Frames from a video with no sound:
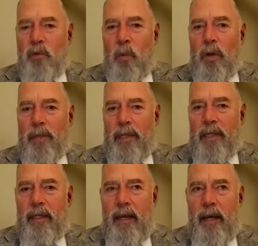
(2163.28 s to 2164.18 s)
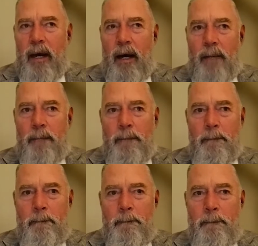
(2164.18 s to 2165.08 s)
overwhelming. Uh,
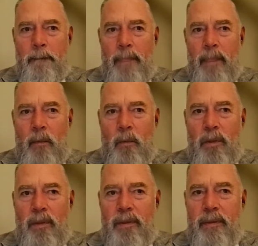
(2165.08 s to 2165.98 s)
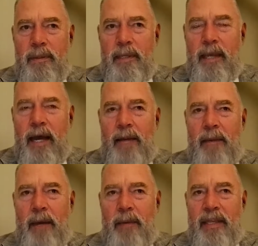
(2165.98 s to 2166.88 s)
with
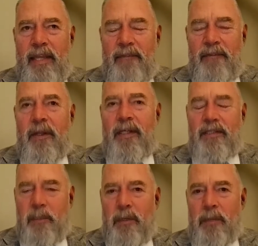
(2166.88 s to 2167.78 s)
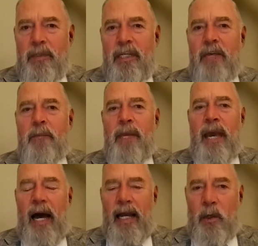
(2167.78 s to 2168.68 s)
I mean, they feel like somebody believed
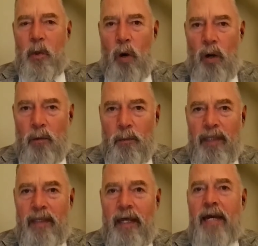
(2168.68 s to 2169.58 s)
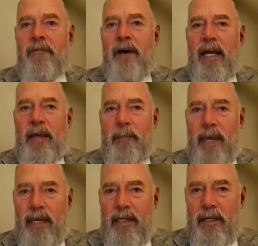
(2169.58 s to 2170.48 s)
me, I can go on with my life, I can
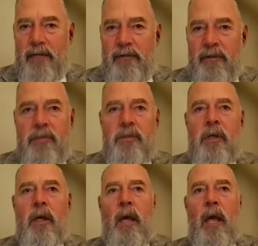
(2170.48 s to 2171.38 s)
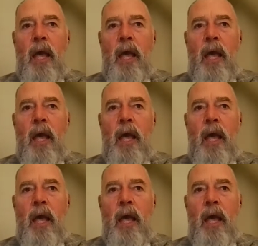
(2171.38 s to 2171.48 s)
make a difference.